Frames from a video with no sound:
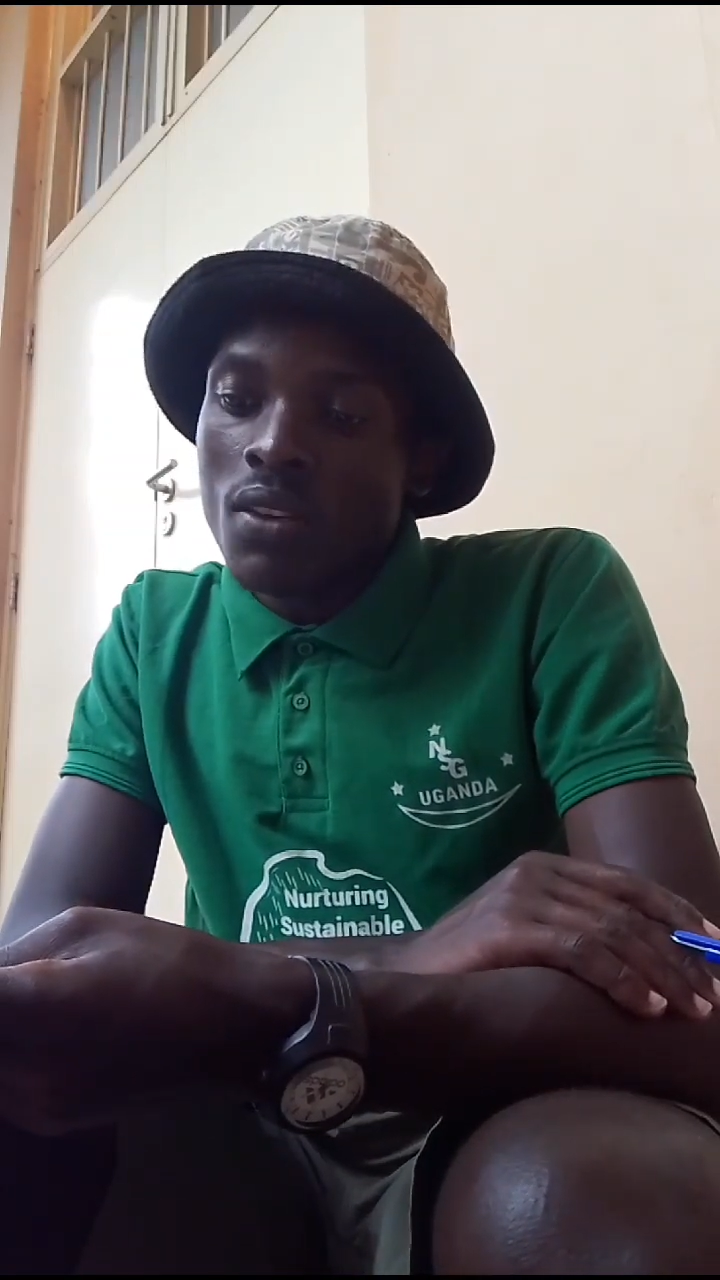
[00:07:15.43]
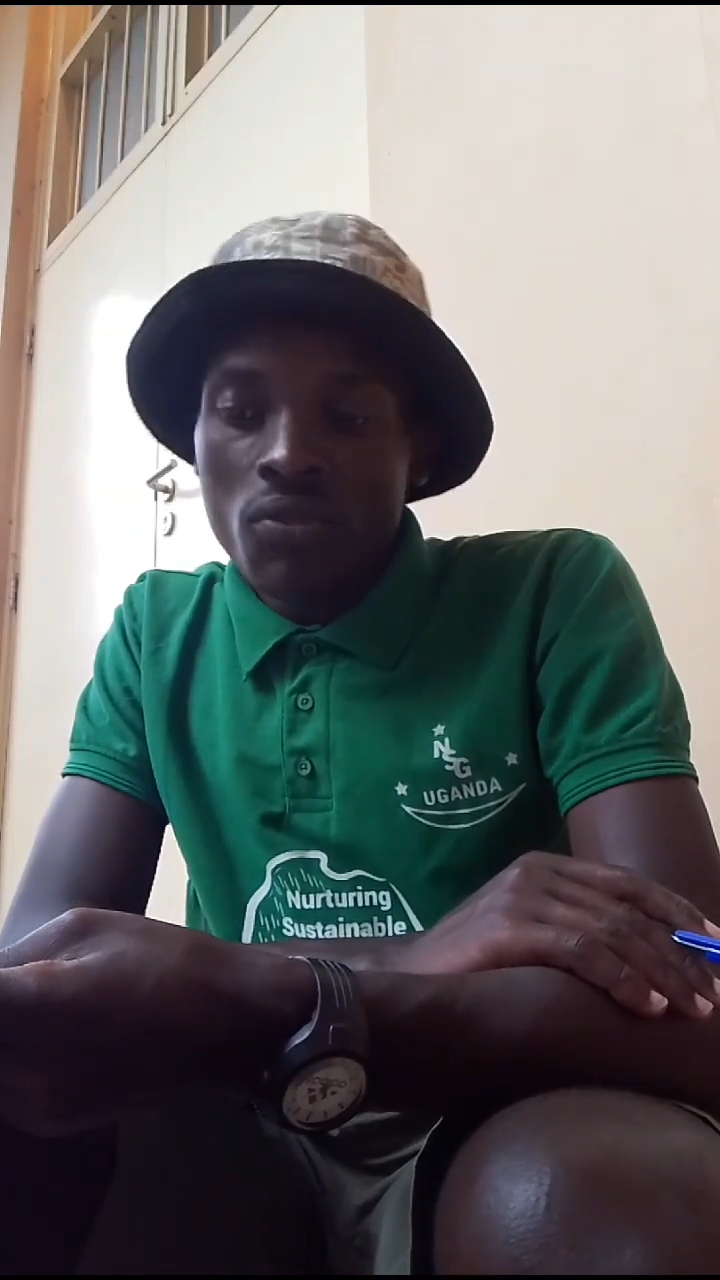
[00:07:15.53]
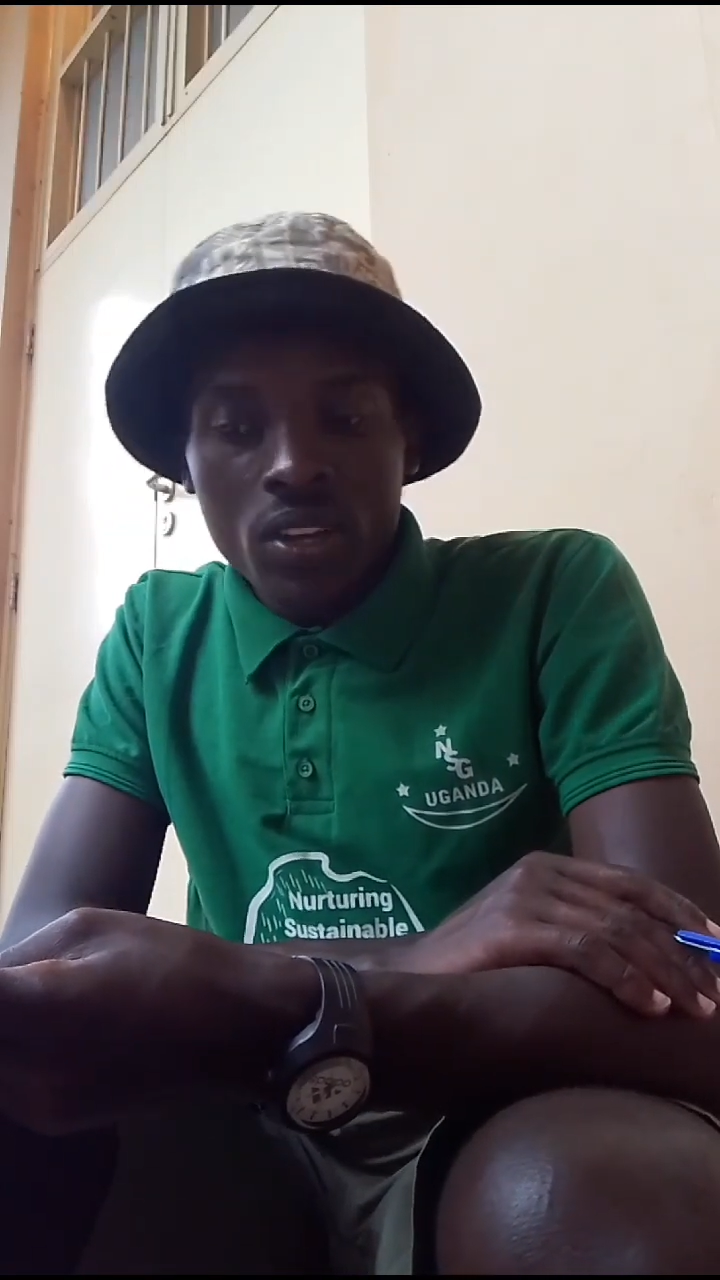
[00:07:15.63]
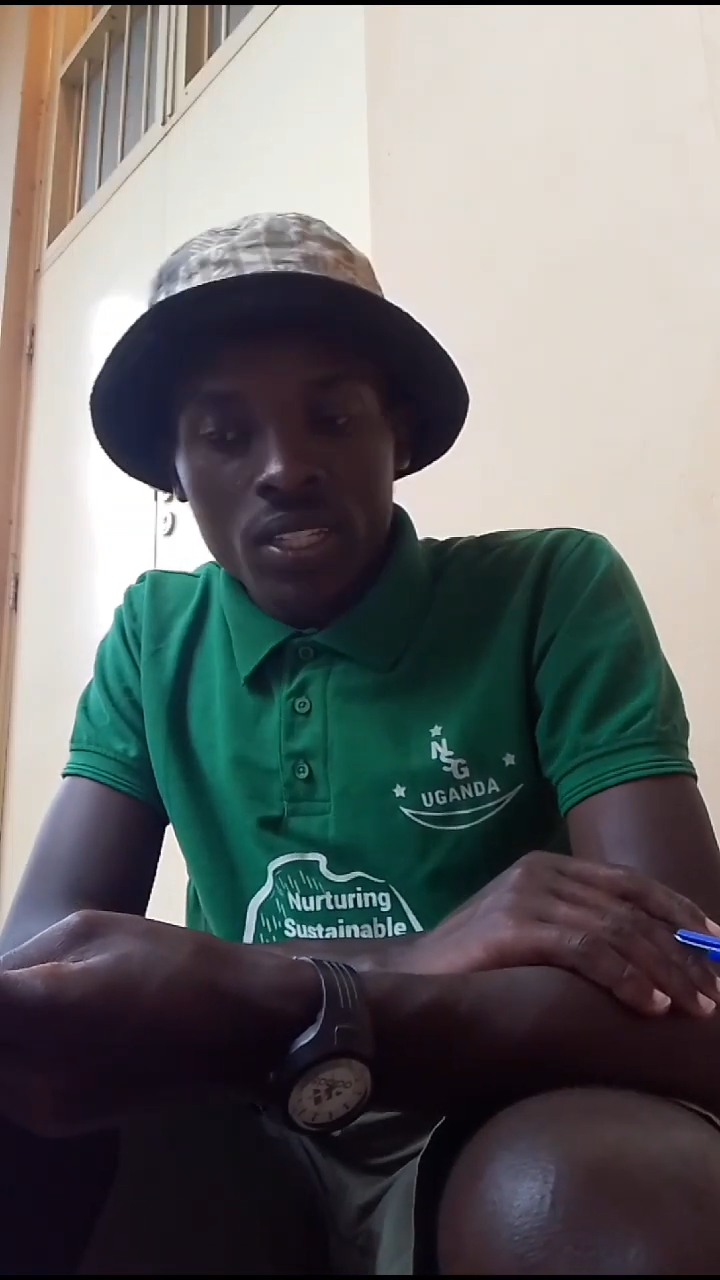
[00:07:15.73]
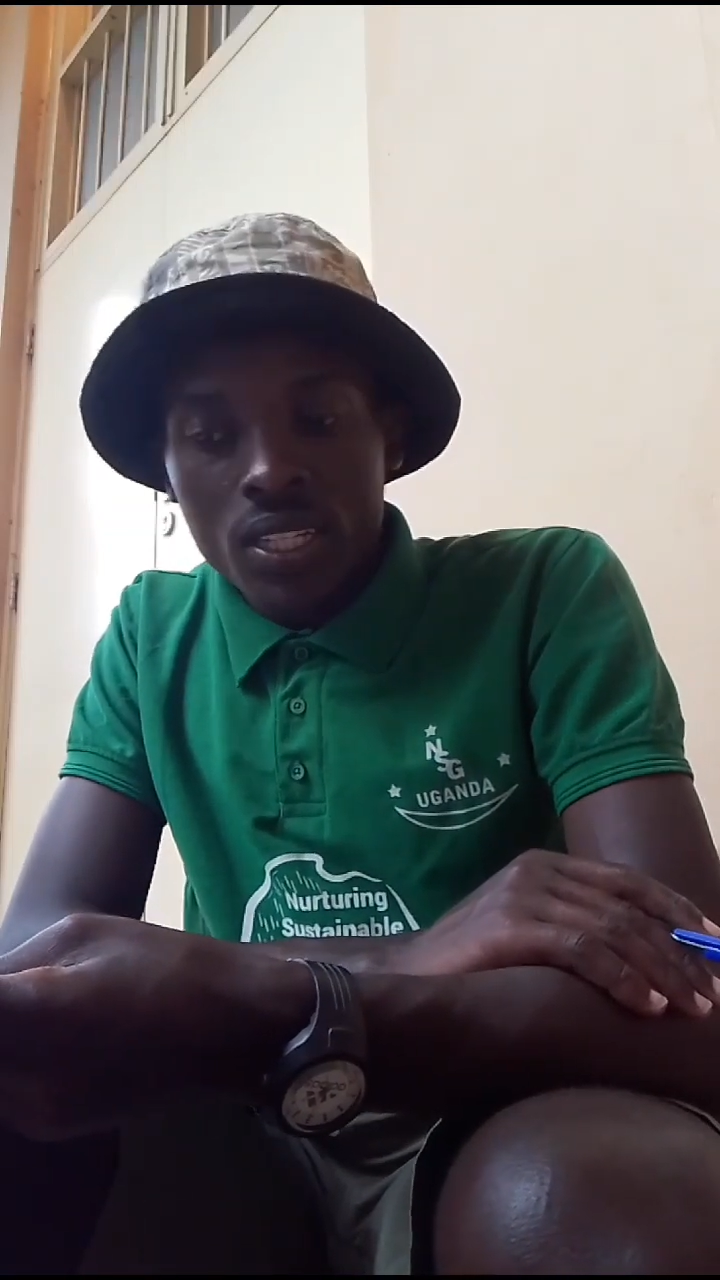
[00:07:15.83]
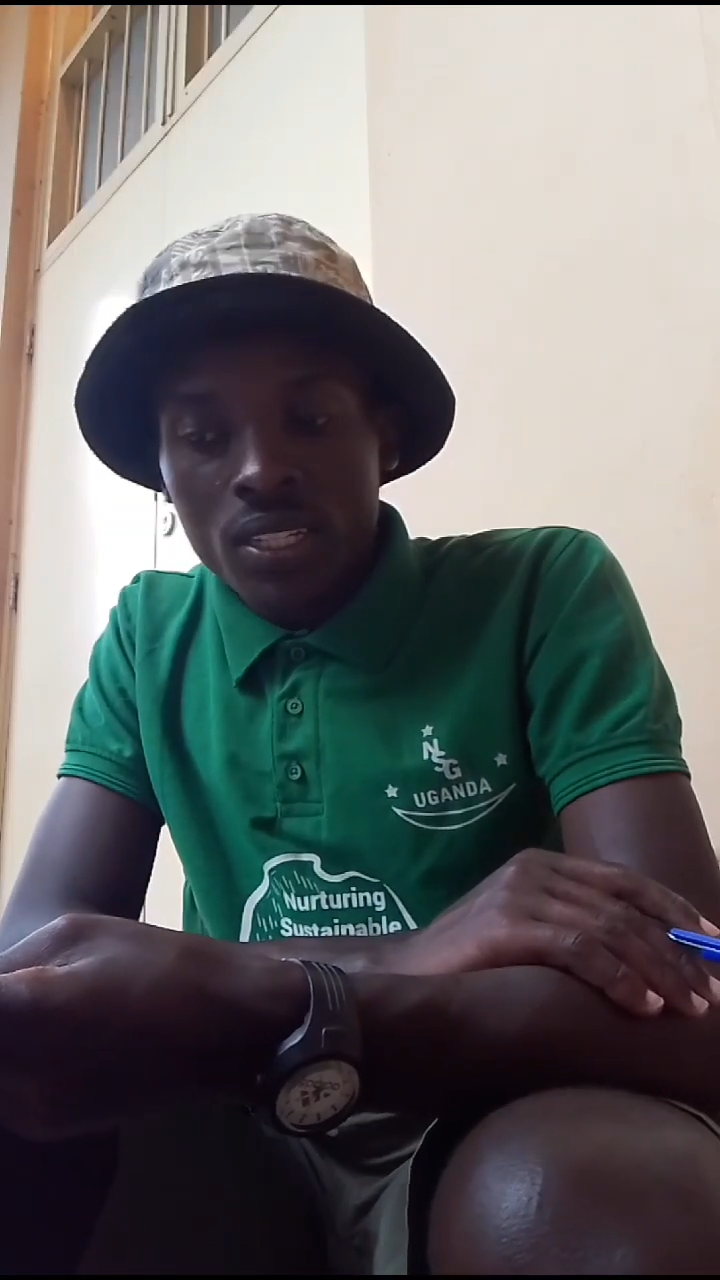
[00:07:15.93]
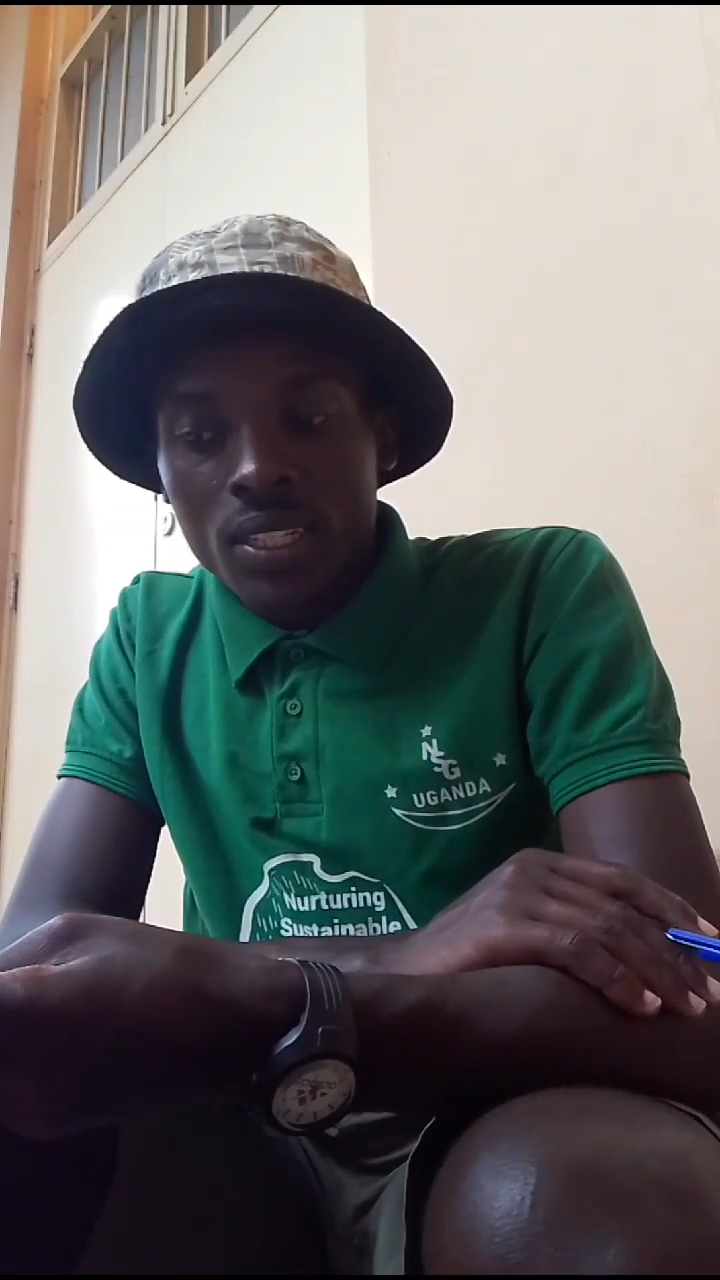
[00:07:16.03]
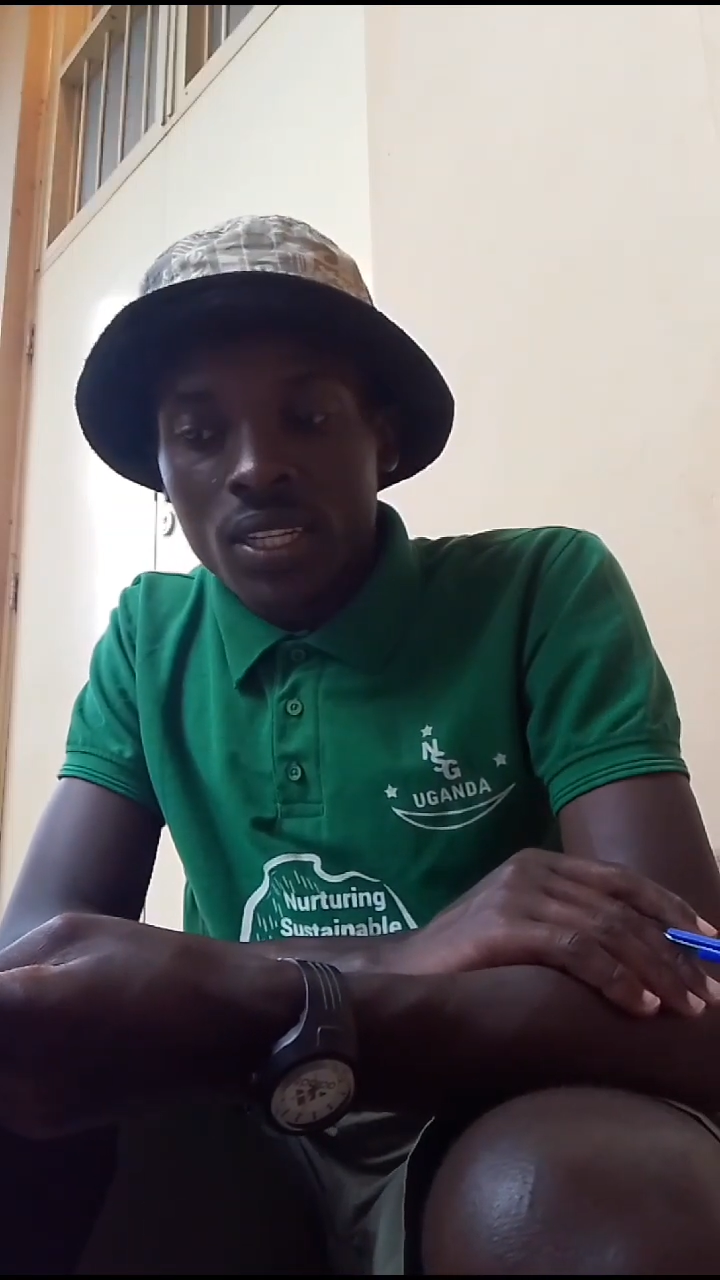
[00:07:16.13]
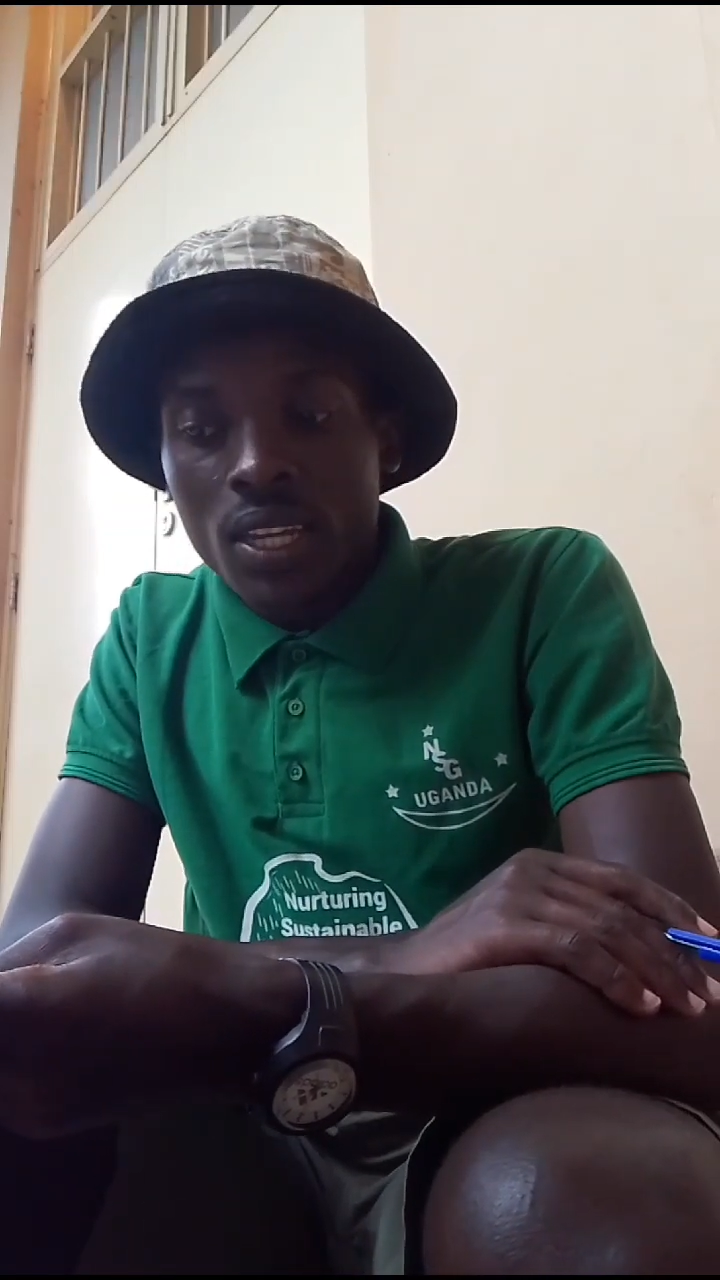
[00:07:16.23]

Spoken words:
emphasis